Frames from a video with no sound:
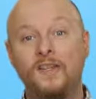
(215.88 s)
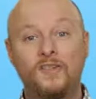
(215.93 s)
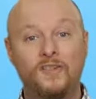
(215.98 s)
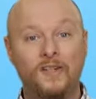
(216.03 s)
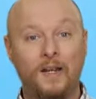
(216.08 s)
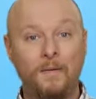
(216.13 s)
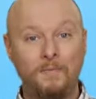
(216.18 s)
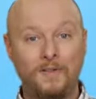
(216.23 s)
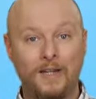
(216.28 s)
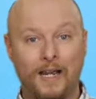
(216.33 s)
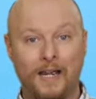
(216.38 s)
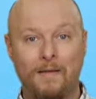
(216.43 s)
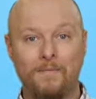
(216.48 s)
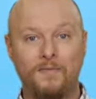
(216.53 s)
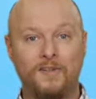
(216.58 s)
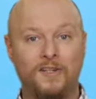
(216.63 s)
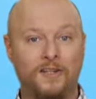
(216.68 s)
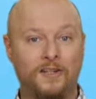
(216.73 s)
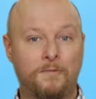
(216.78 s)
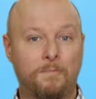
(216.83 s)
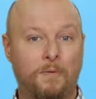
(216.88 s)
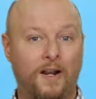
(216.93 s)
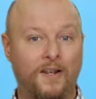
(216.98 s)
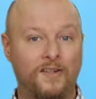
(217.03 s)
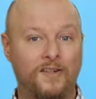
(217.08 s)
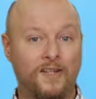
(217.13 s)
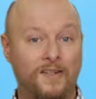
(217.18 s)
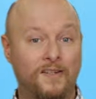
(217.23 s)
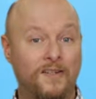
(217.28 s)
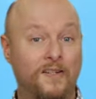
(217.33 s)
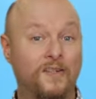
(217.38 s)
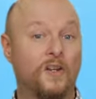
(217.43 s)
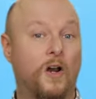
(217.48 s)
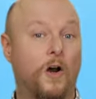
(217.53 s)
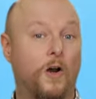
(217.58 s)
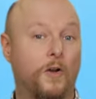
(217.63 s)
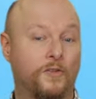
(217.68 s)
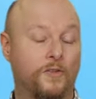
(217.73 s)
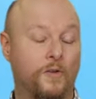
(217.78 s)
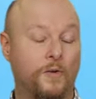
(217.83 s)
Sometimes this process is
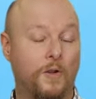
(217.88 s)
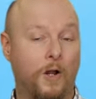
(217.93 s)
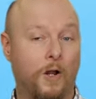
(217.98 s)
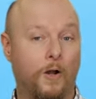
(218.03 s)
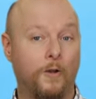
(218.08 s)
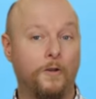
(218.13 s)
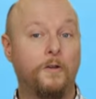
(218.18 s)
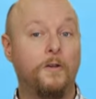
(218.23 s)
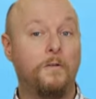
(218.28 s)
also called